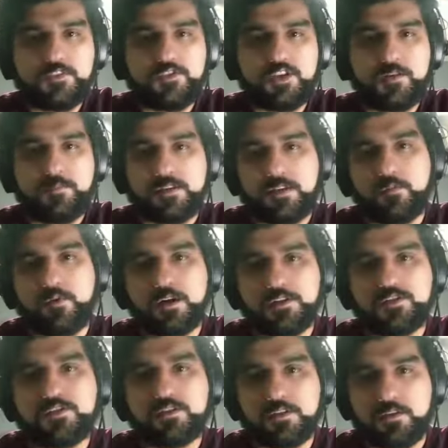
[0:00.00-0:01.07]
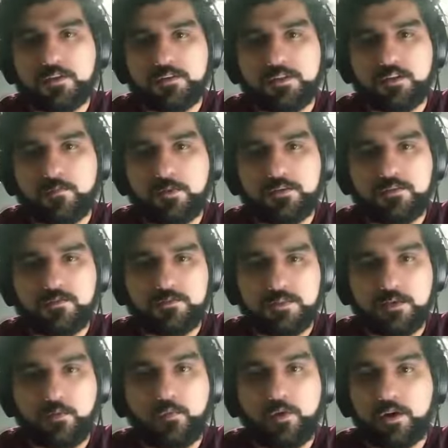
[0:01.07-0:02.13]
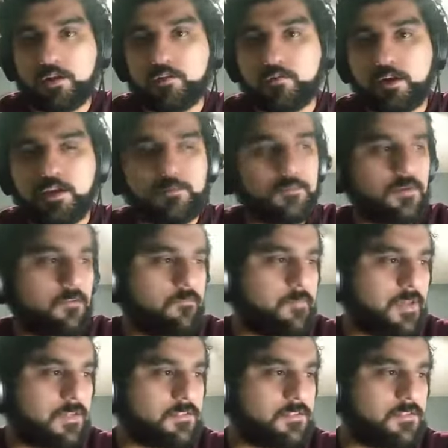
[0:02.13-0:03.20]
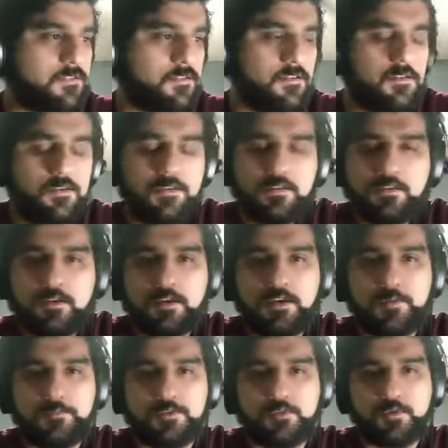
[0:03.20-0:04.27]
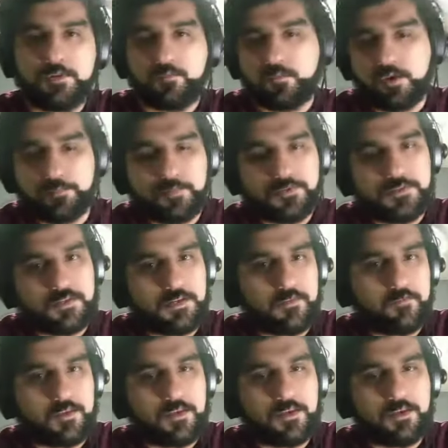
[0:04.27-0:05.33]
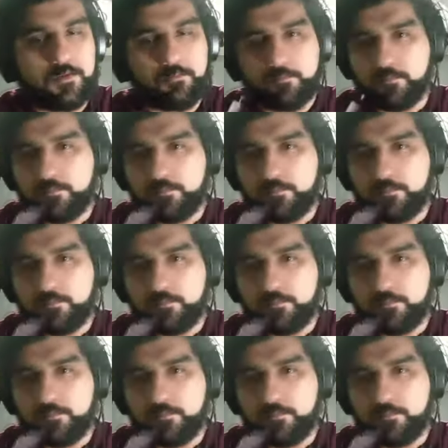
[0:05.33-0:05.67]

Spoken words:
jam that I watched, a documentary, was like 1 gram of pectin. You want 1% of the